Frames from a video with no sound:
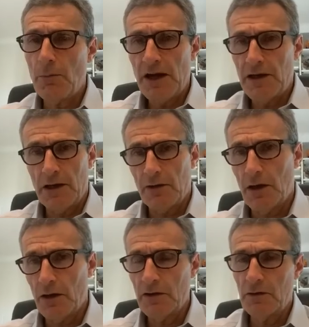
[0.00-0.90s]
company,
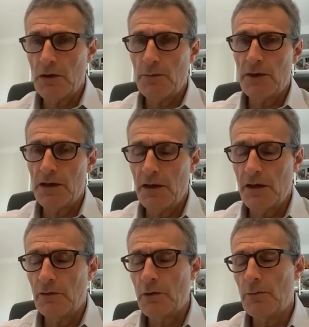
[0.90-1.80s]
and it will
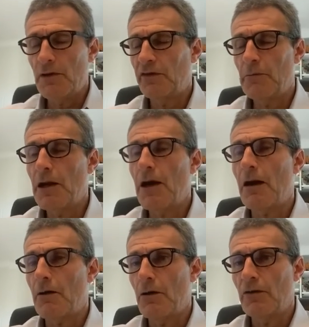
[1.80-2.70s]
be
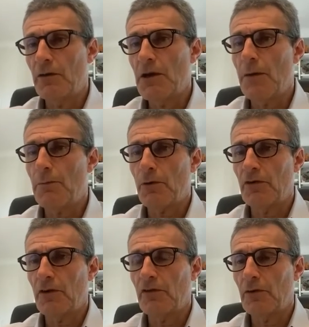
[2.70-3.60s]
similar
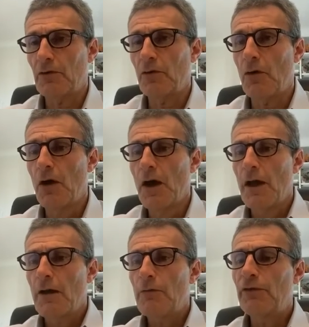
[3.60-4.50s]
process. So
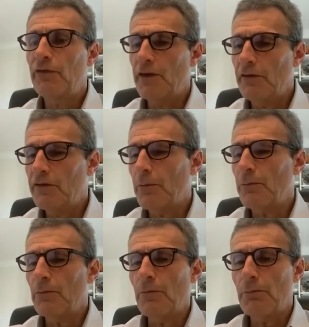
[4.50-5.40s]
we've seen
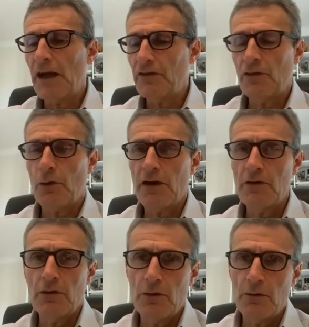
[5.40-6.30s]
some bad story,
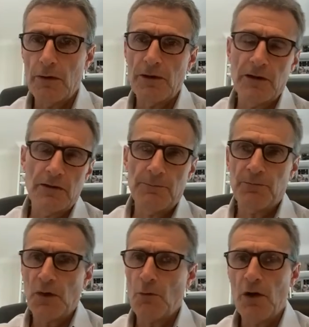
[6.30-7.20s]
I
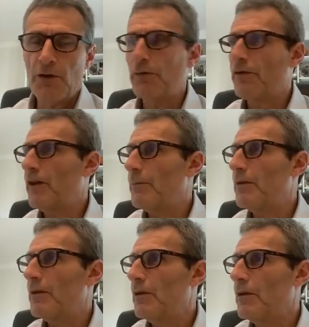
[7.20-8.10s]
mean, one of them
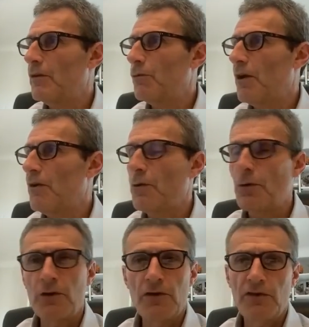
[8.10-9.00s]
is well
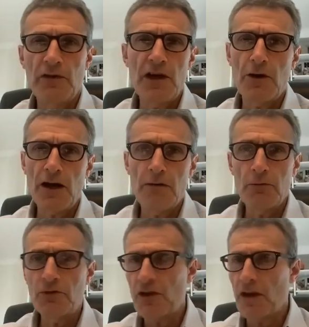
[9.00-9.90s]
known. It's Nikola,
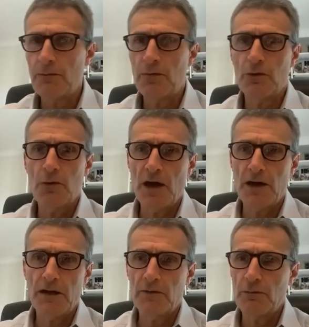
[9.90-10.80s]
which came to the
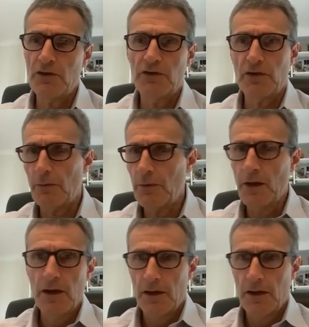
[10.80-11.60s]
market with some